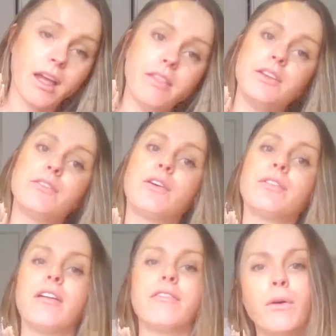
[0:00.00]
and then you've
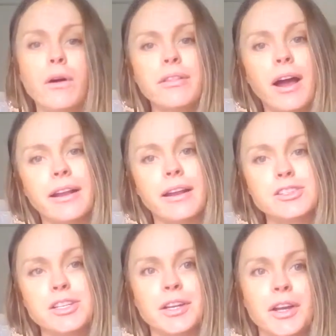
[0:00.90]
got that fourth line
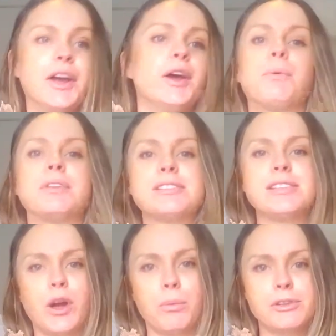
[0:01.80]
energy, which is
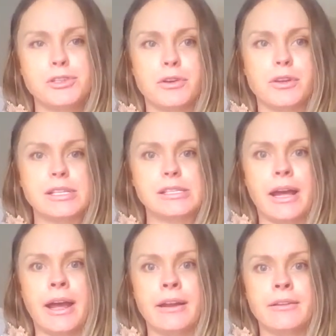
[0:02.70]
the opportunist.
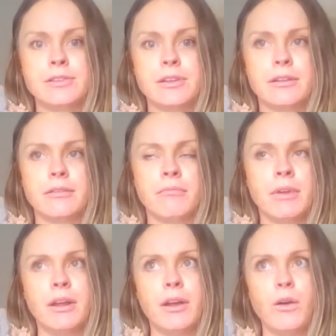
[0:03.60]
And
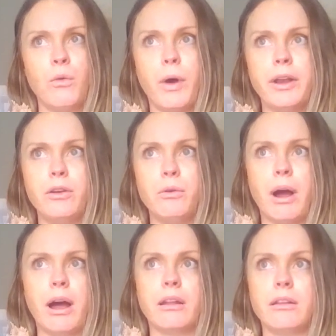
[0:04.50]
when you
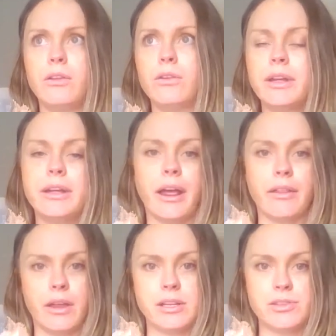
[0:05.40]
are looking
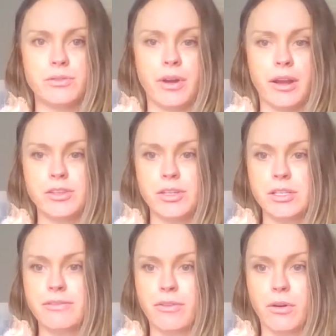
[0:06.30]
at these two
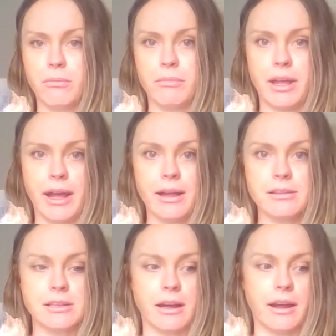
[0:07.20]
energies from the
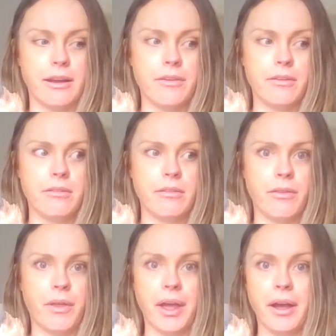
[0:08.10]
outside,
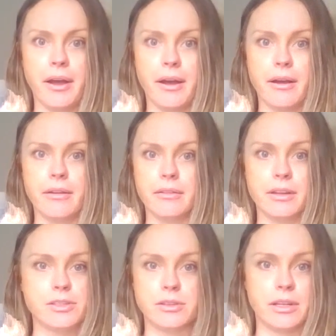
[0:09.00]

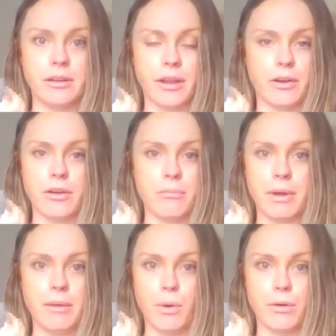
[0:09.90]
they couldn't
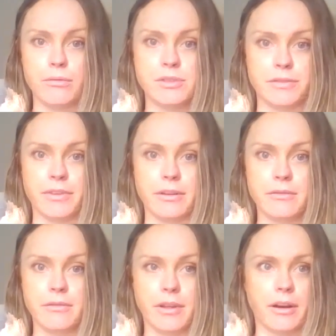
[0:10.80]
be more different.
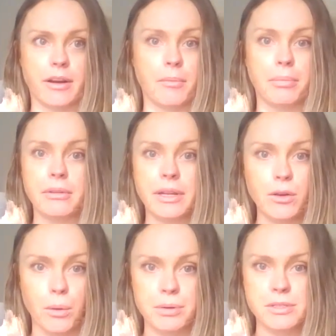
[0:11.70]
They're a
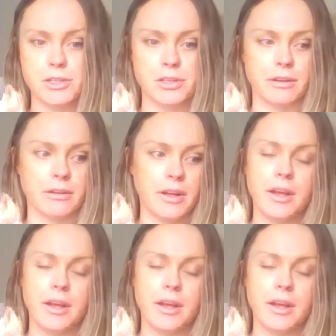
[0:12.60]
complete opposition.